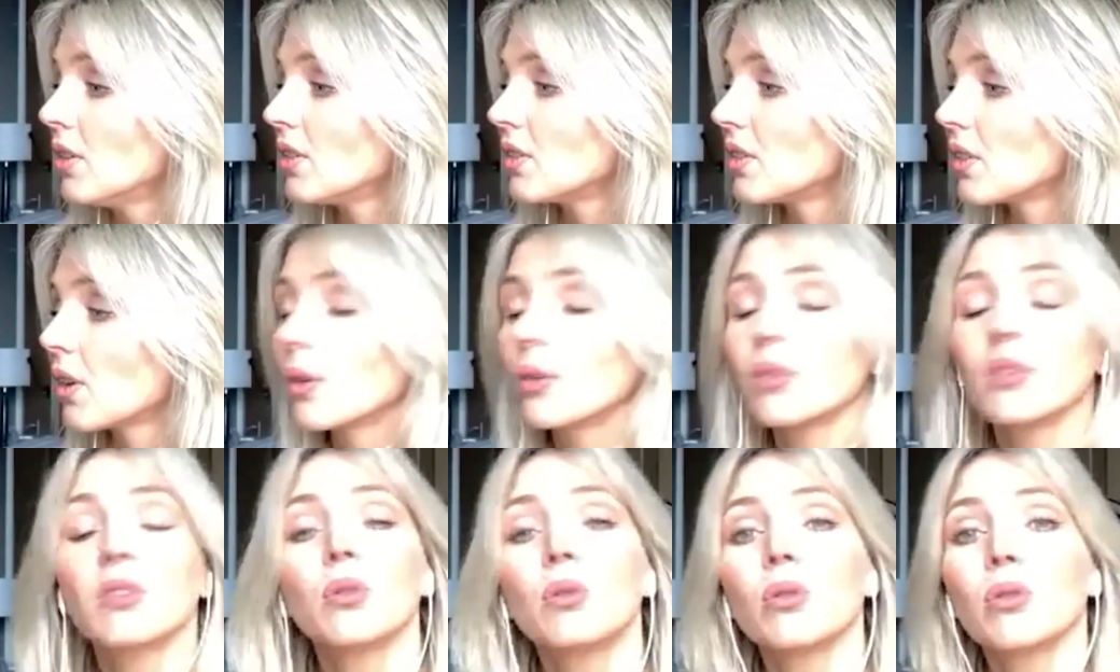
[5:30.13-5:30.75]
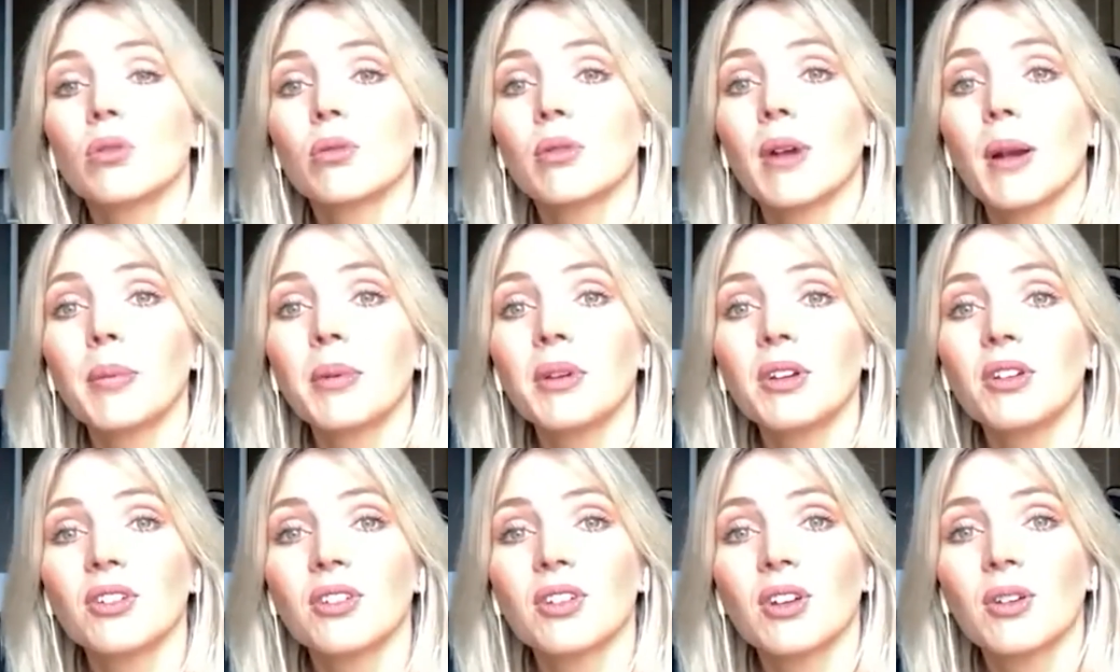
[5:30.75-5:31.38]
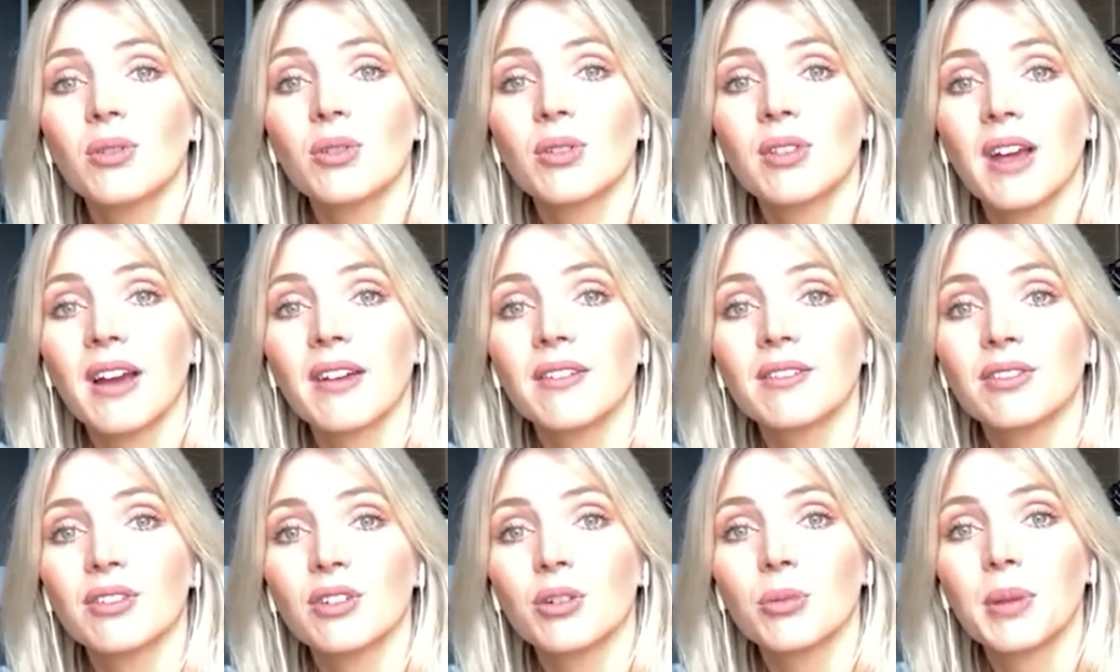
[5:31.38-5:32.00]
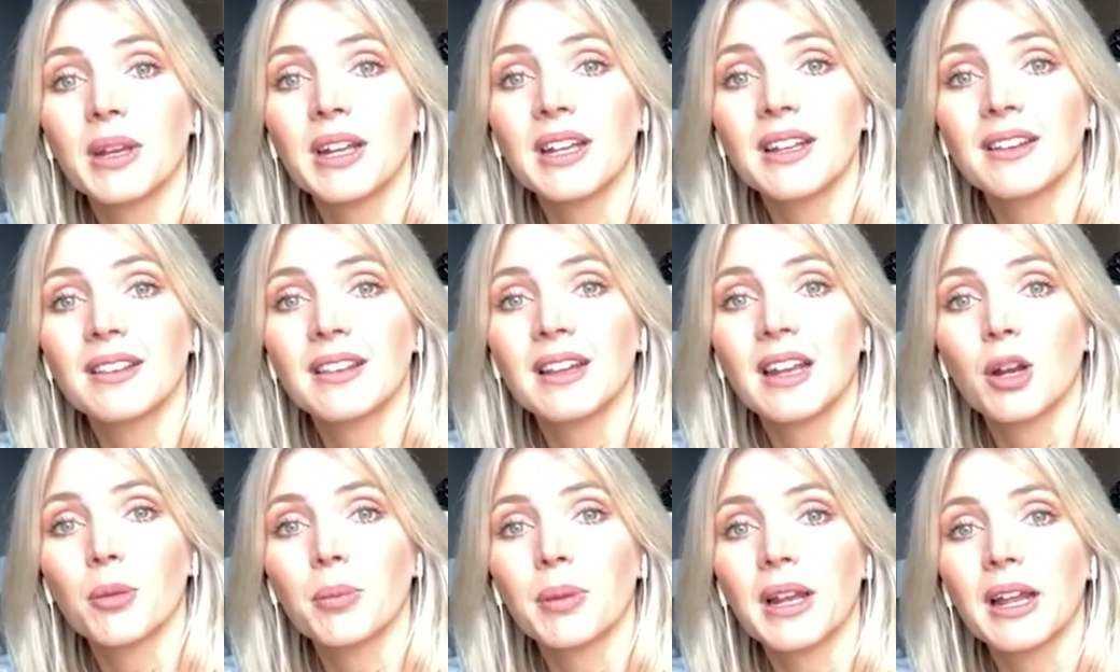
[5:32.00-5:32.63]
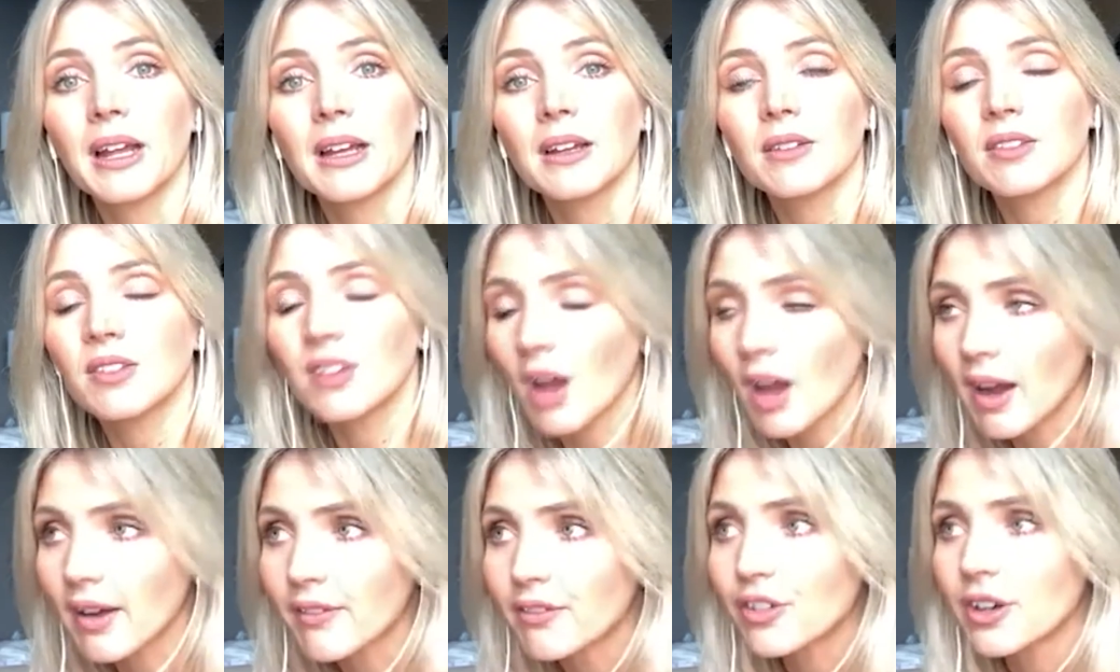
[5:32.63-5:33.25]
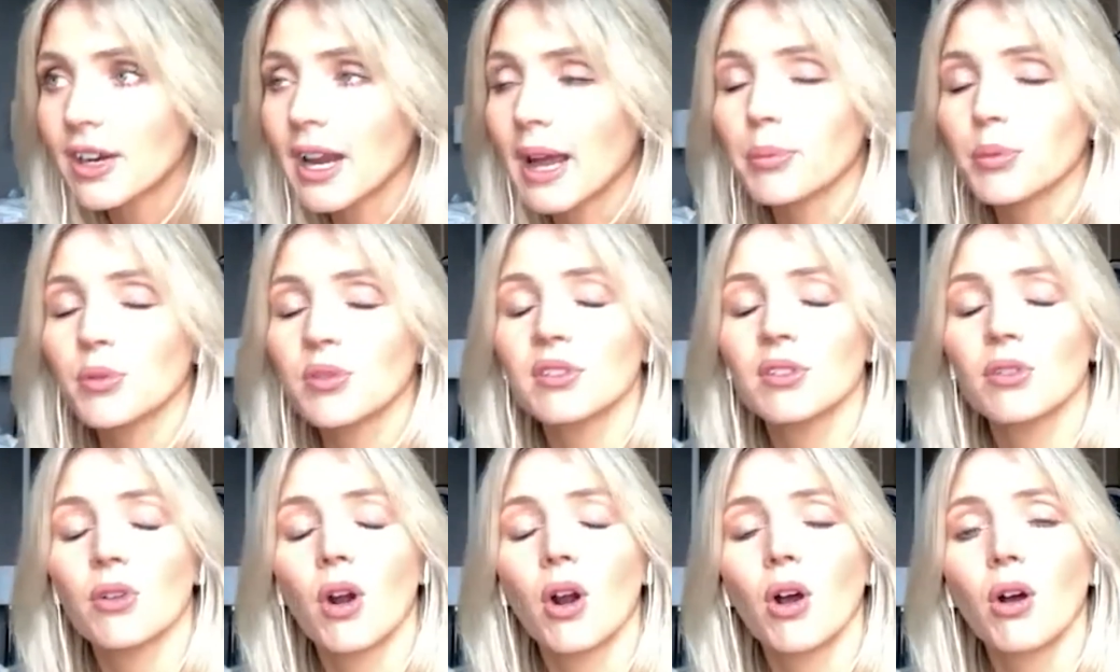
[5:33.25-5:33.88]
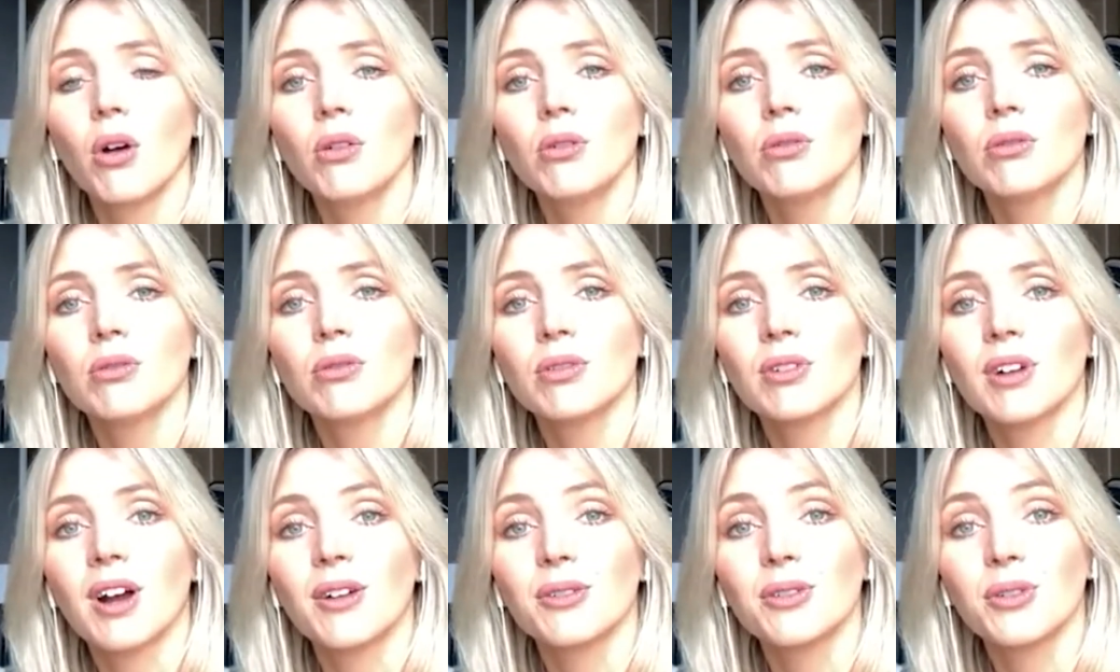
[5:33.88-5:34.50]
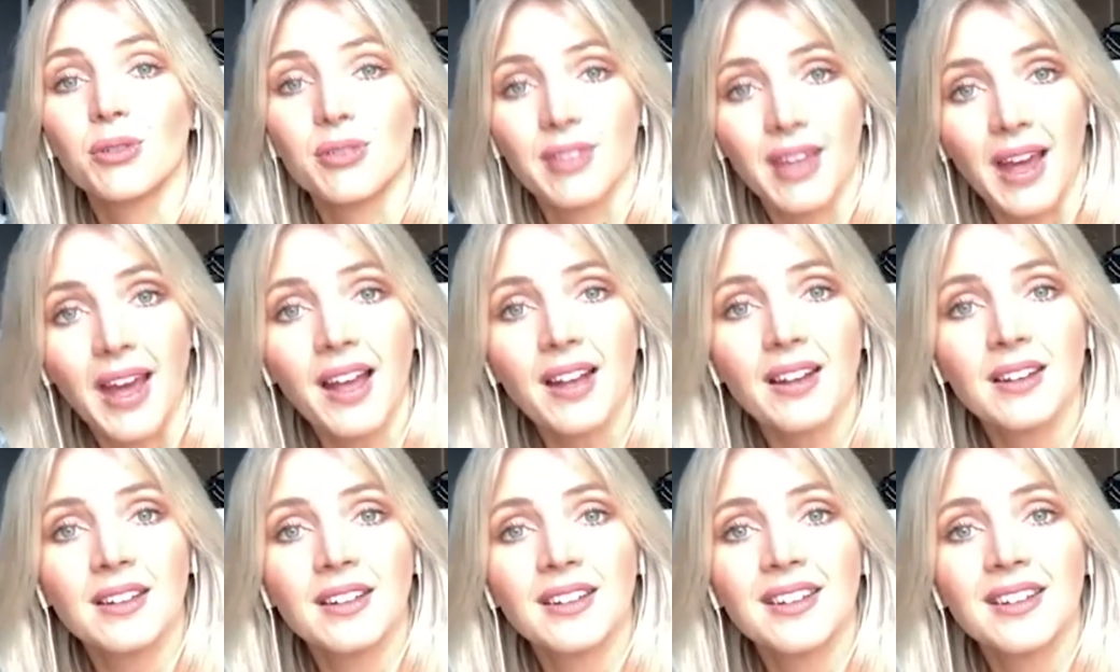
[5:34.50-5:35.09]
So I'll sort the rubbish. I'll do that for a bit. And then I'll be like, it's time for an apple scroll. I'll do that.